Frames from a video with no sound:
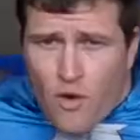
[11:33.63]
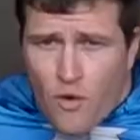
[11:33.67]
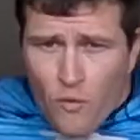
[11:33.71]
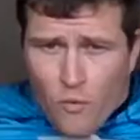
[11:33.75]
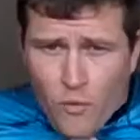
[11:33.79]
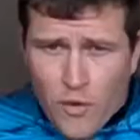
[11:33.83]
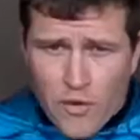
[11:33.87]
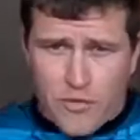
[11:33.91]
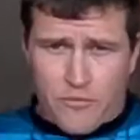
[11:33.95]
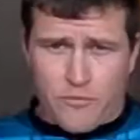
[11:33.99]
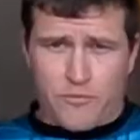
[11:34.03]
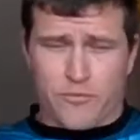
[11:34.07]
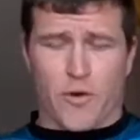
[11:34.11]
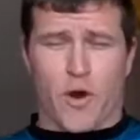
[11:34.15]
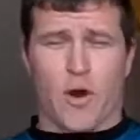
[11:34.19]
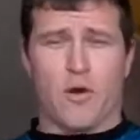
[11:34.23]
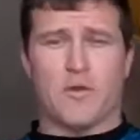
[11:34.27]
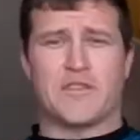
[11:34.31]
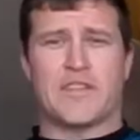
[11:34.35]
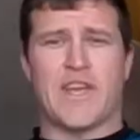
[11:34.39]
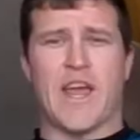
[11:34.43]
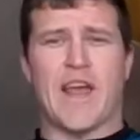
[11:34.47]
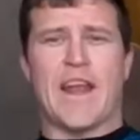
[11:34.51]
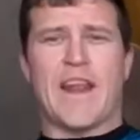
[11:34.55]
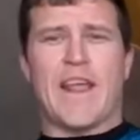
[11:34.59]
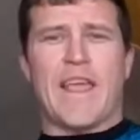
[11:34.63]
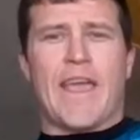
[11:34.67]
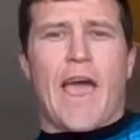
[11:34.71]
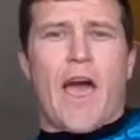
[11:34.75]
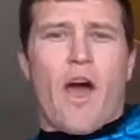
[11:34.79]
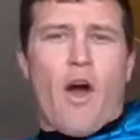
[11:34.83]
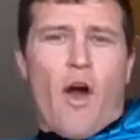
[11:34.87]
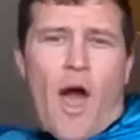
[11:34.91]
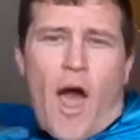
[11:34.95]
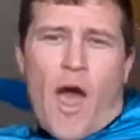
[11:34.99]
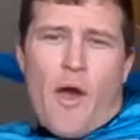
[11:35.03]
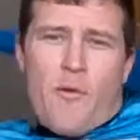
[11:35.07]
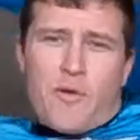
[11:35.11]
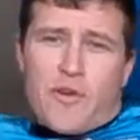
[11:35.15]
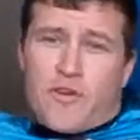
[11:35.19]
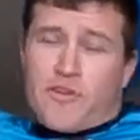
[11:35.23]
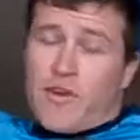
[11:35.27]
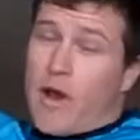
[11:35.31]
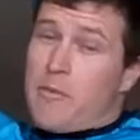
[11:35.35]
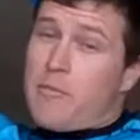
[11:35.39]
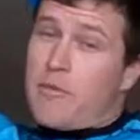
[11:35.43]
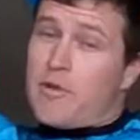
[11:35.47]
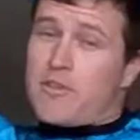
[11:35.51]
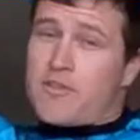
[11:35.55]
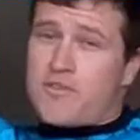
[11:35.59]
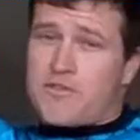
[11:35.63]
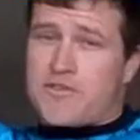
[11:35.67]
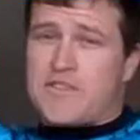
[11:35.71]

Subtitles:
with rotating out. I would grab a